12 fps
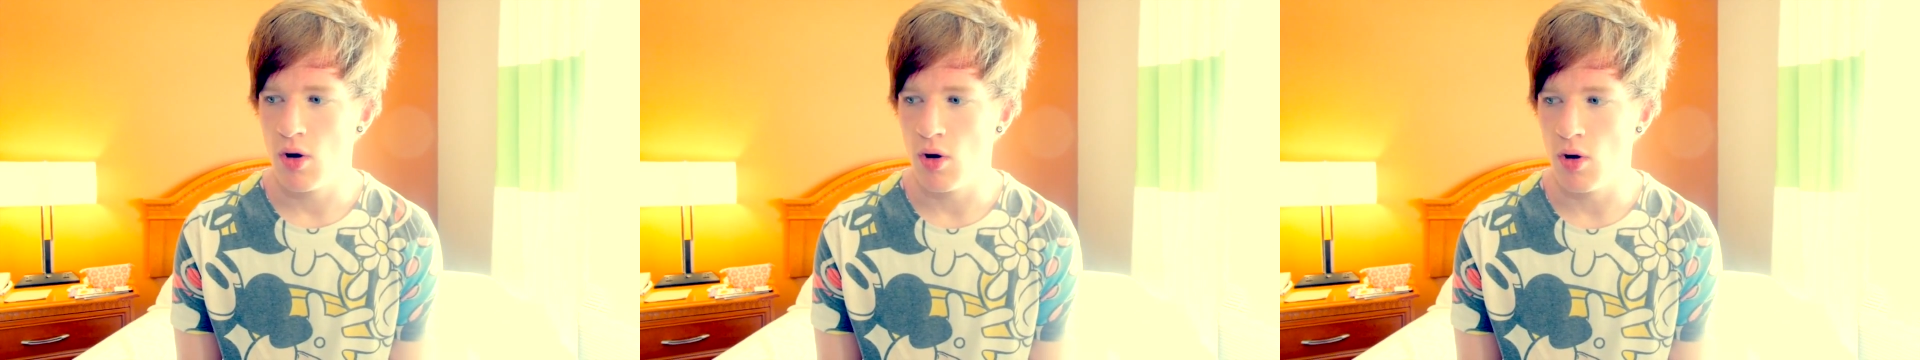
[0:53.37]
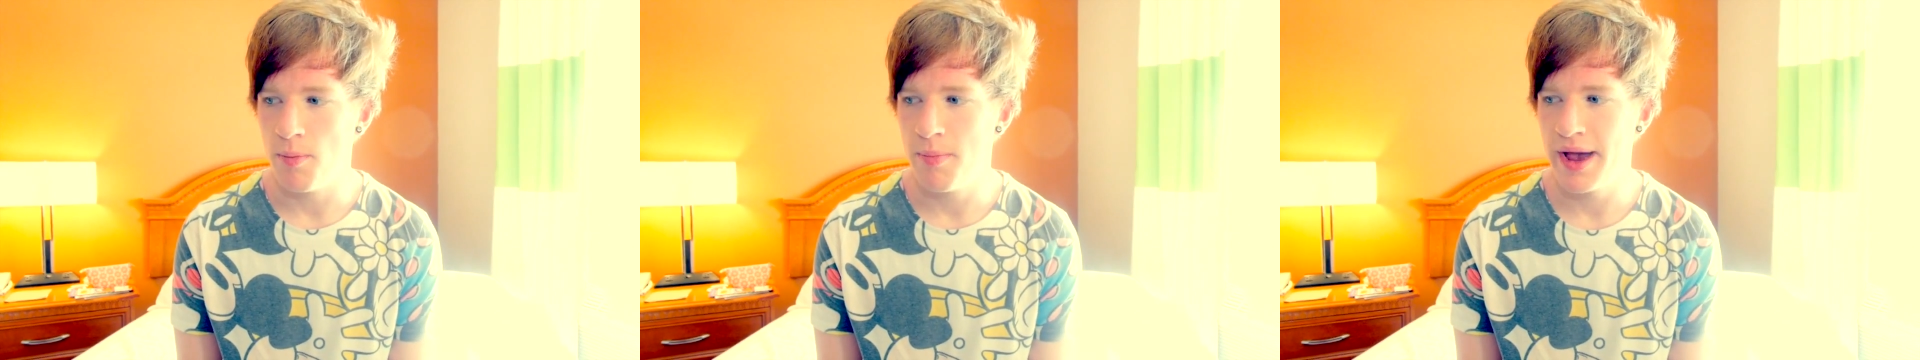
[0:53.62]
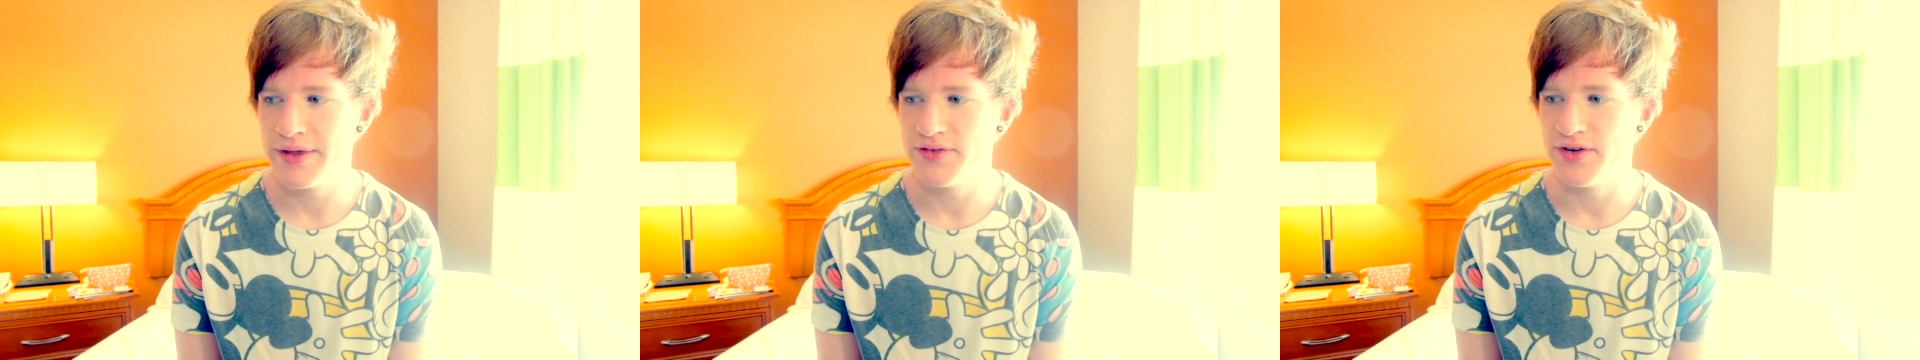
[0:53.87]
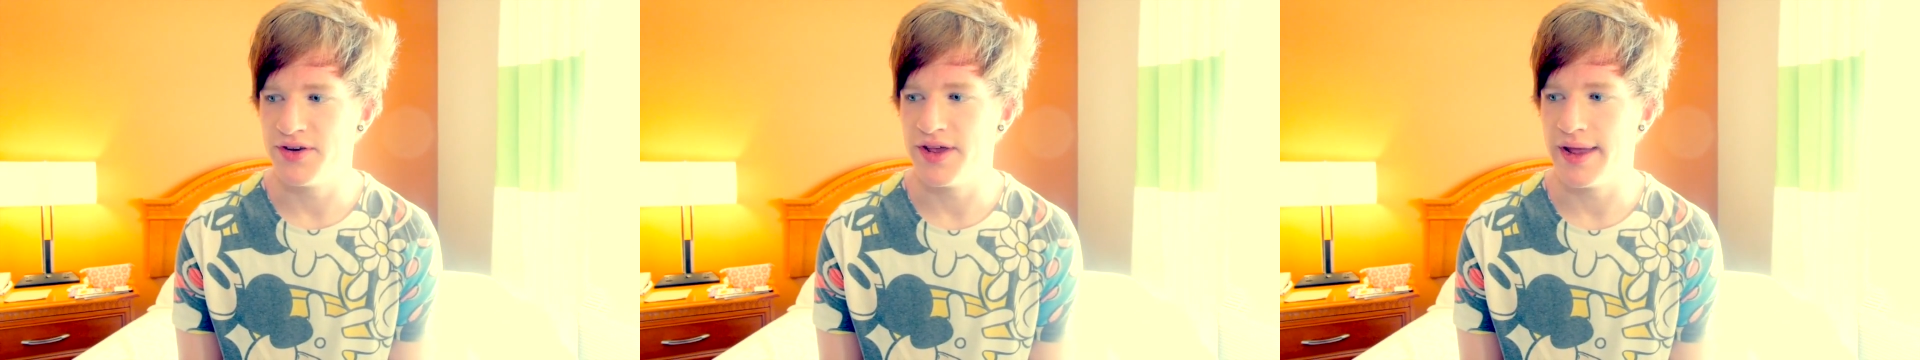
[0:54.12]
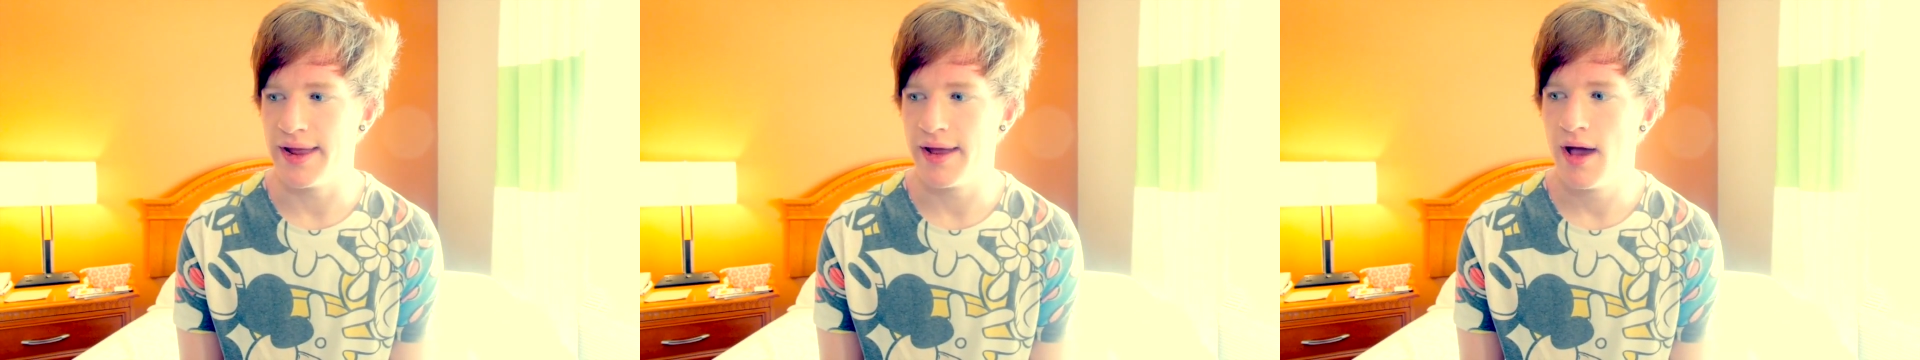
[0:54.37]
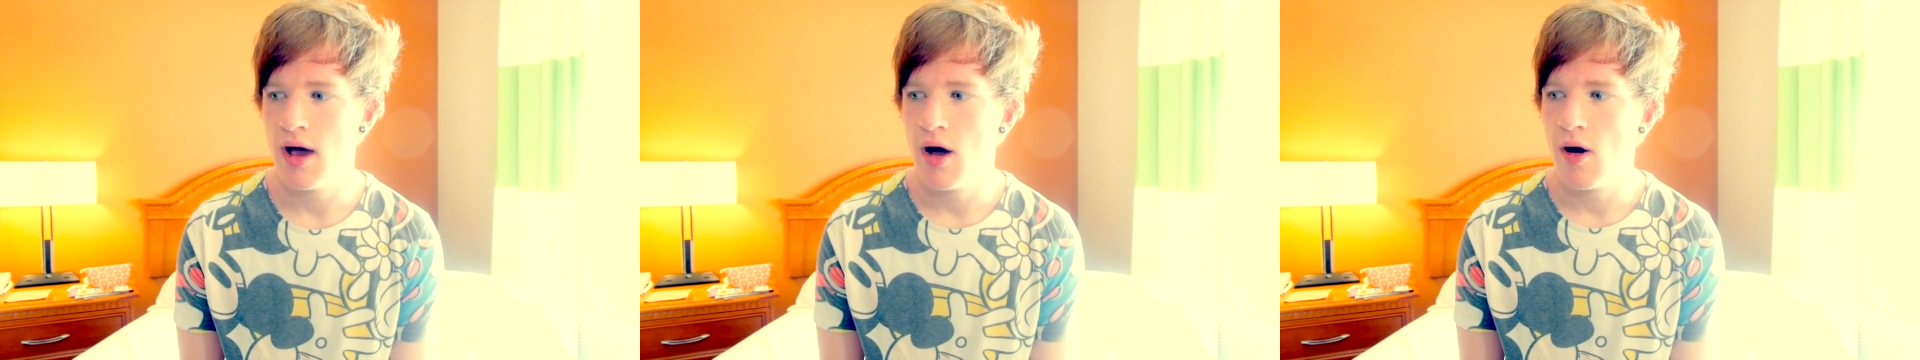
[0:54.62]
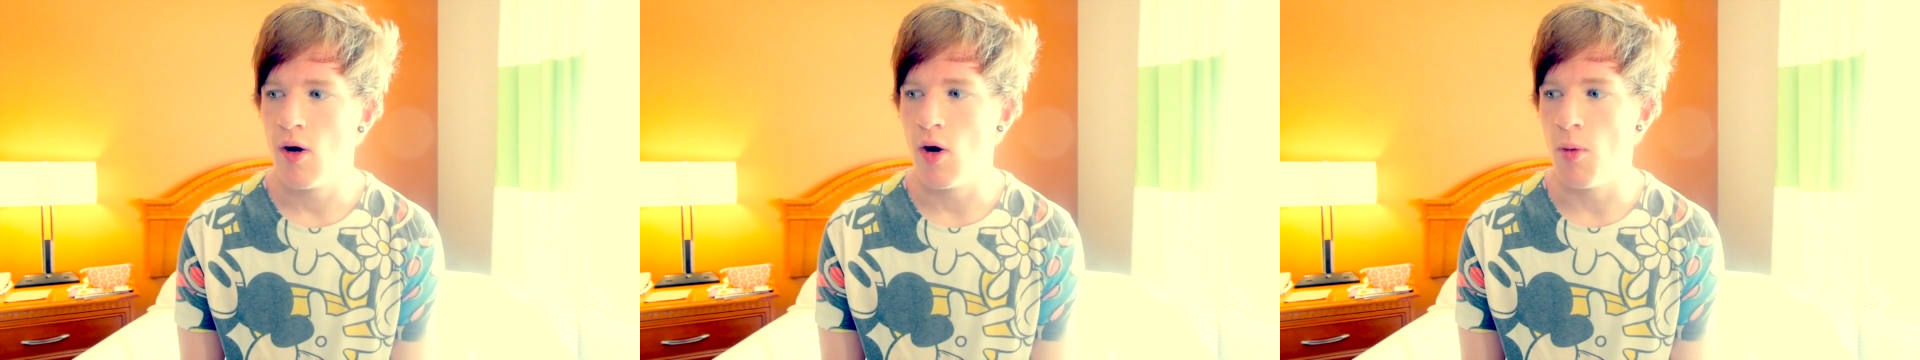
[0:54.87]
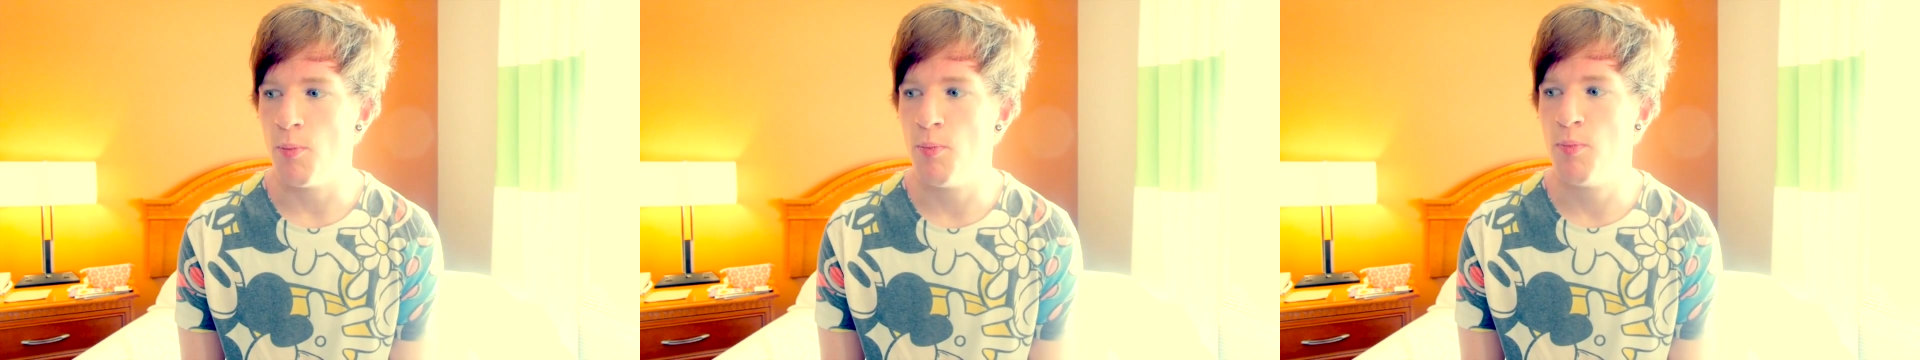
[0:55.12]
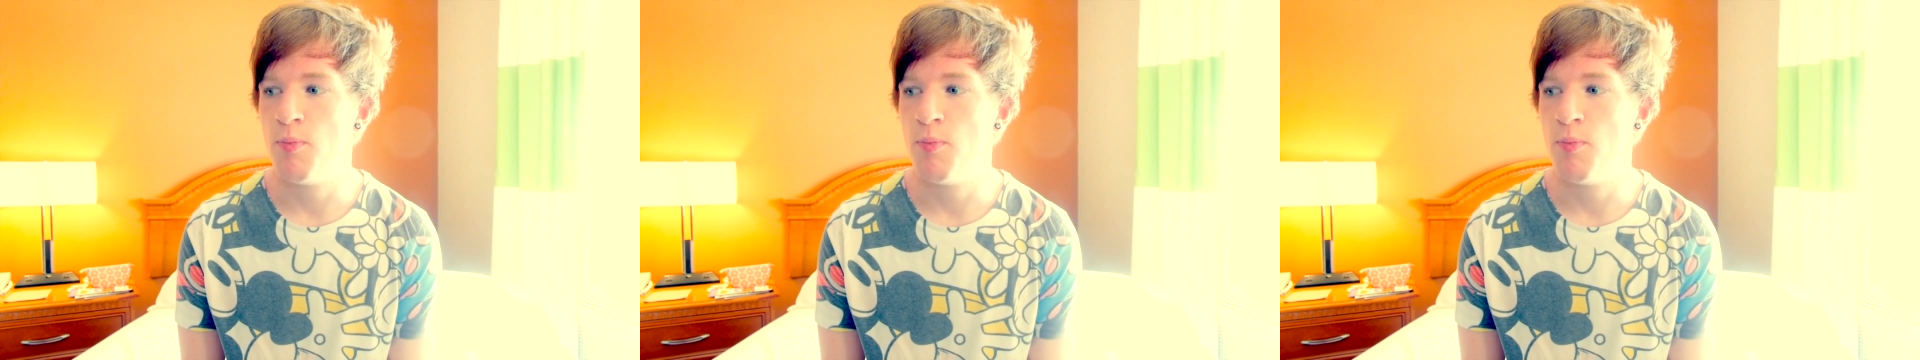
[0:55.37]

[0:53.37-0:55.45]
or peasanty or